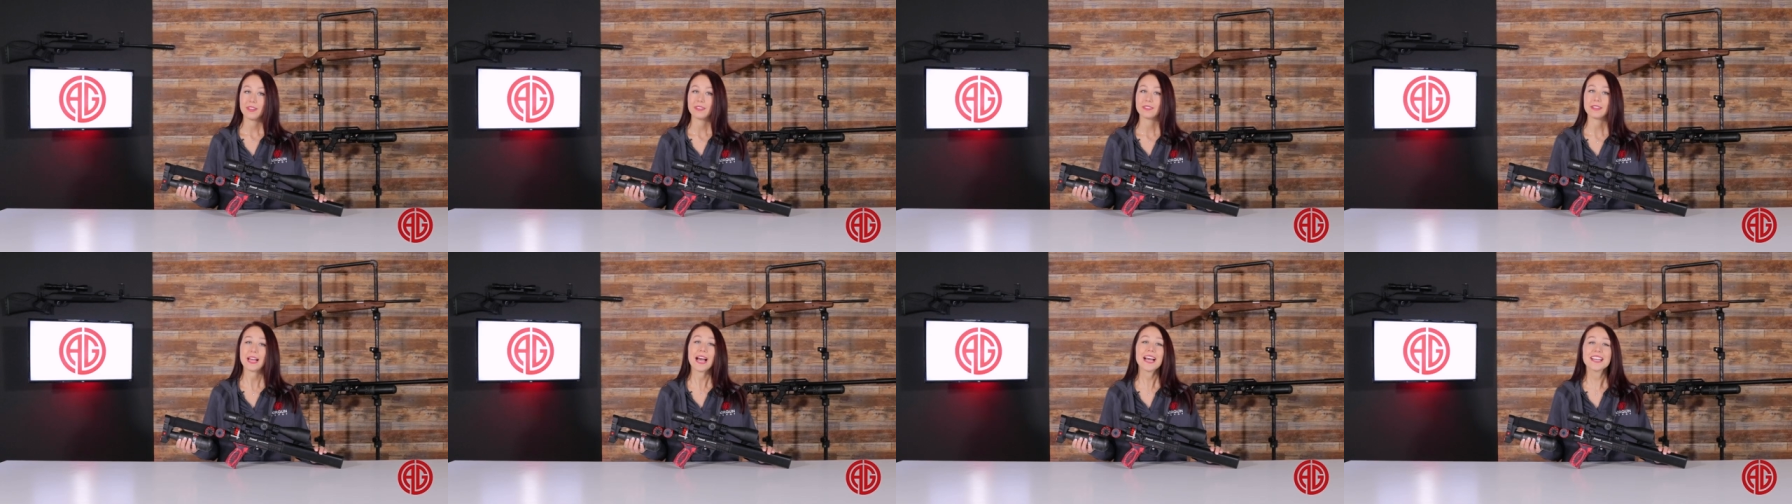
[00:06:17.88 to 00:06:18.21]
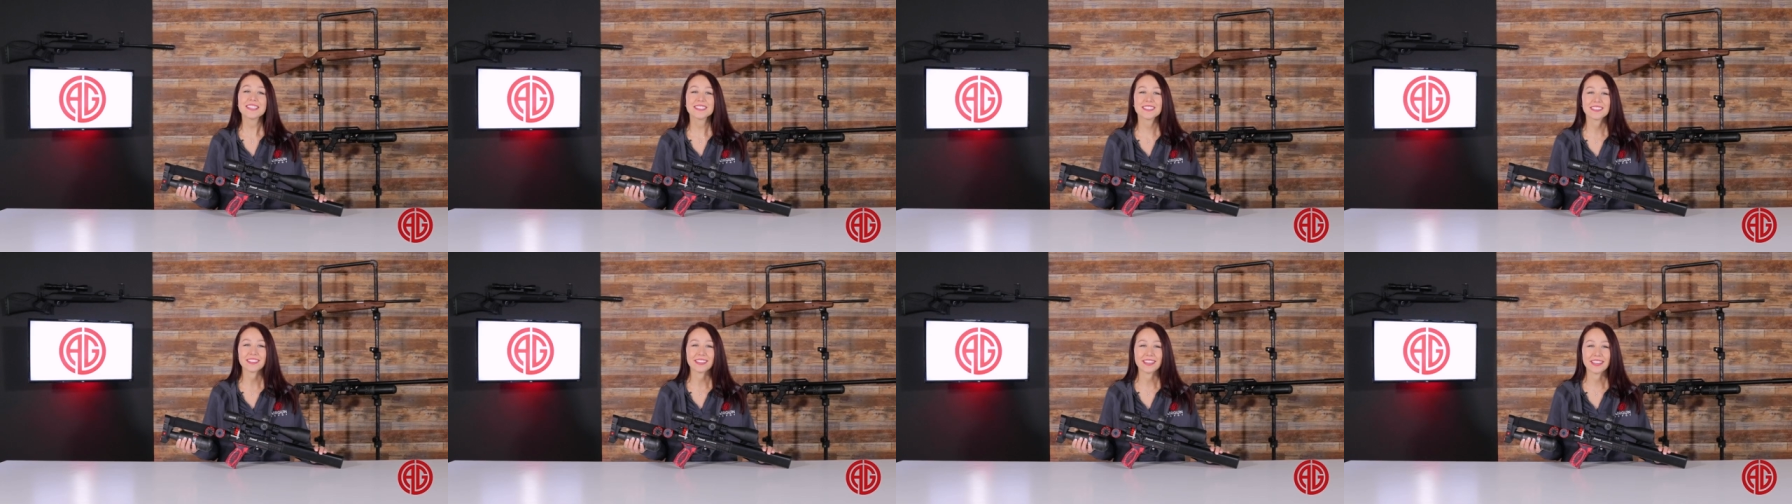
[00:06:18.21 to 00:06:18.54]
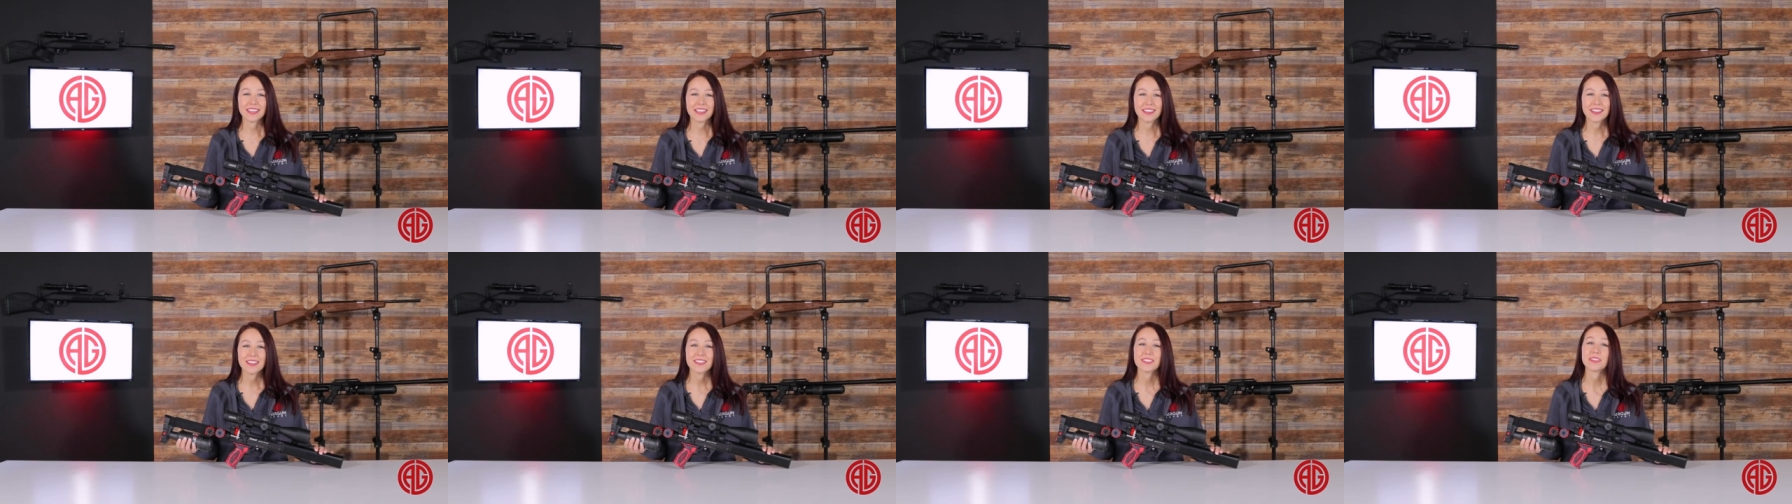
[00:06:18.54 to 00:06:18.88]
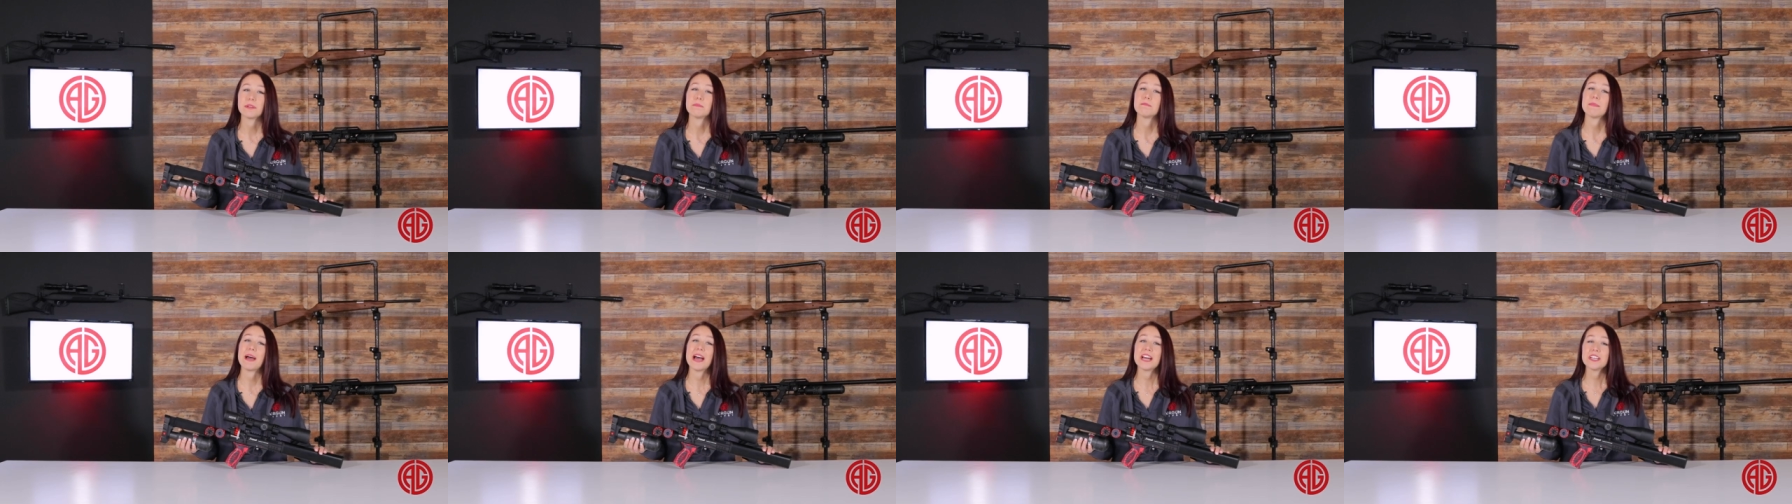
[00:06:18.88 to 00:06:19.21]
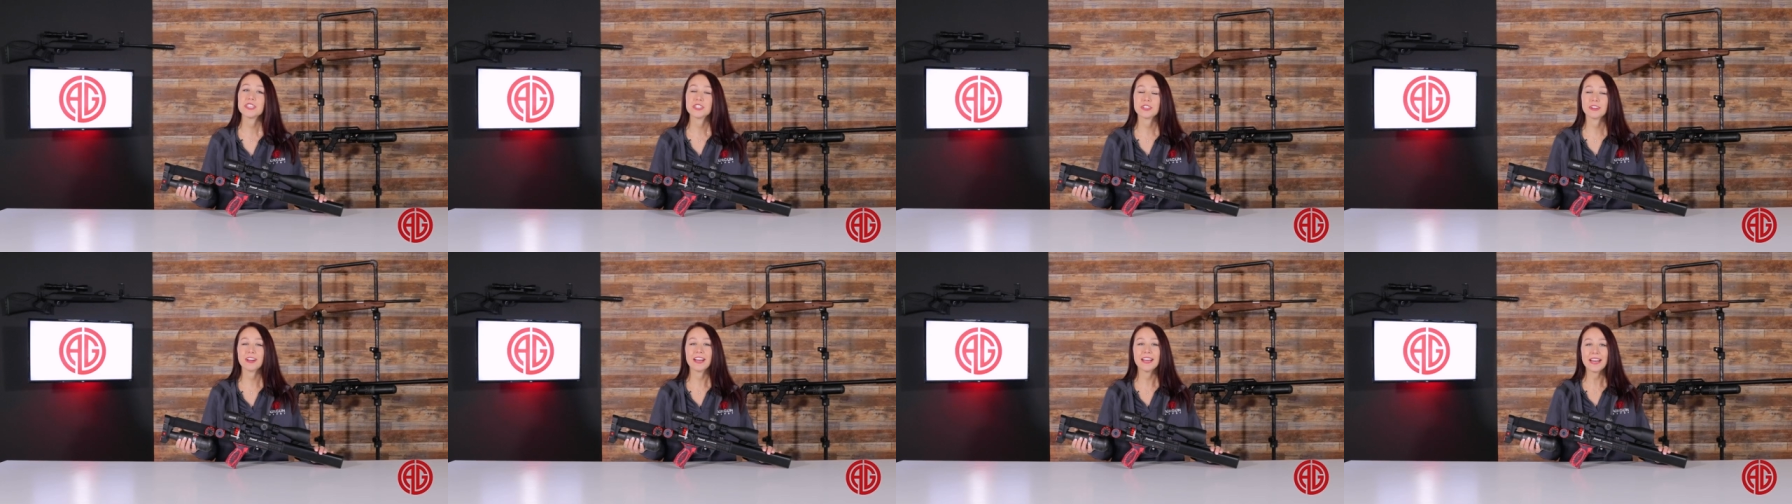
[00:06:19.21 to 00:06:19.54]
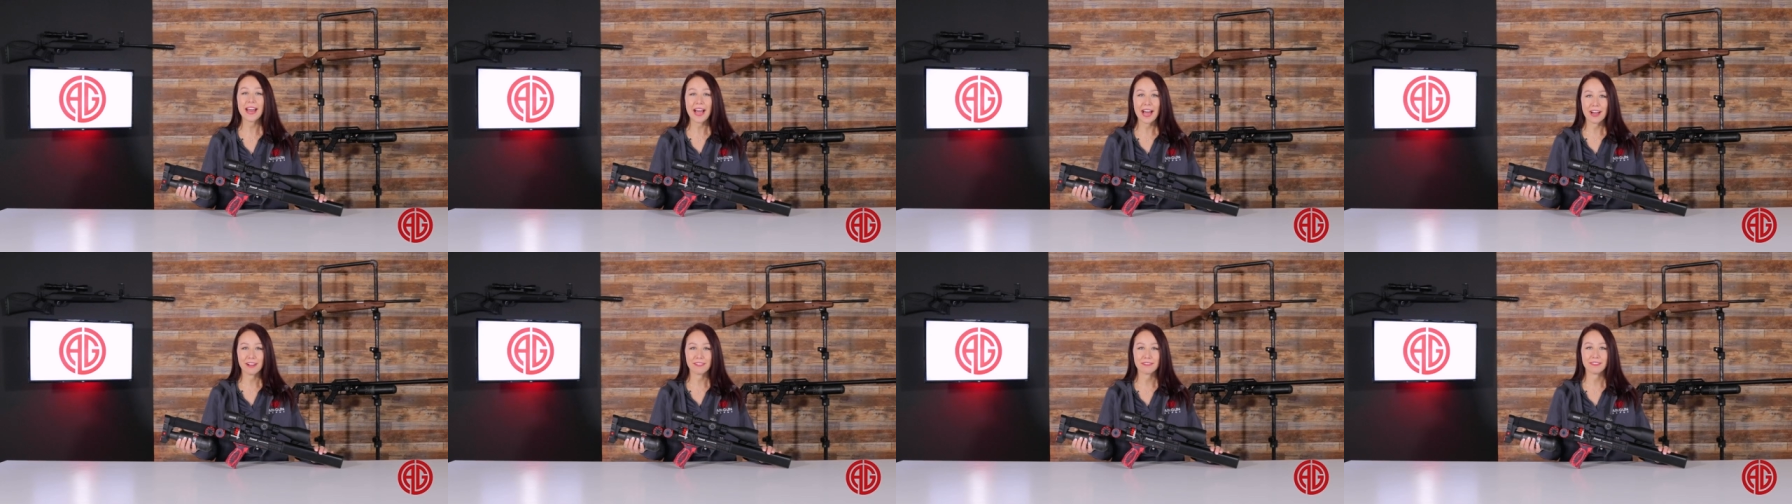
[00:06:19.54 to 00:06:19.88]
Lastly, the match grade
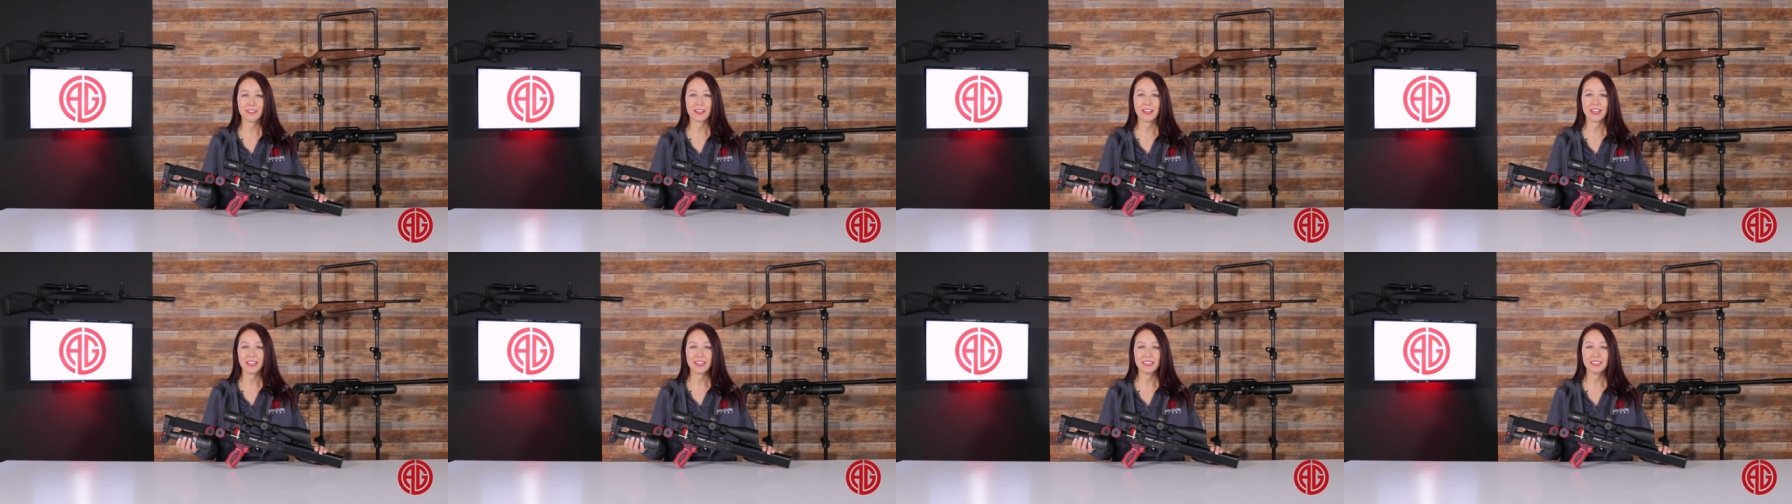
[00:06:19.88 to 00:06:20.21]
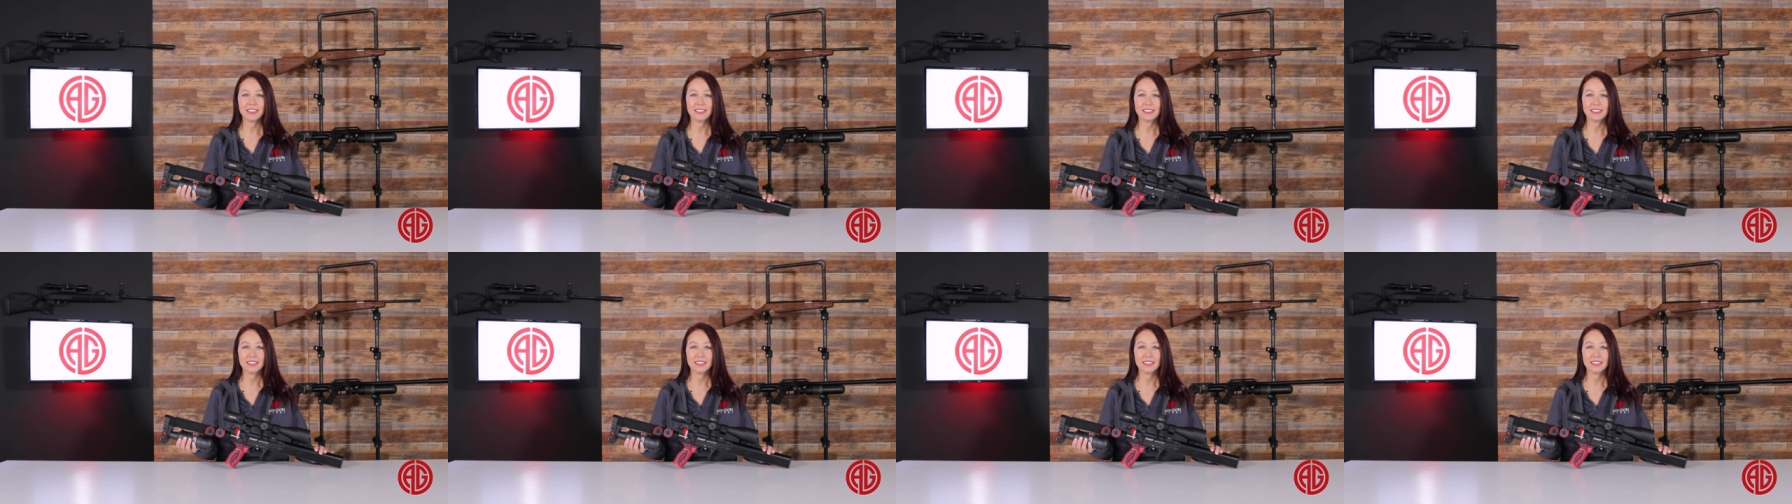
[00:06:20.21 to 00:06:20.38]
alpha,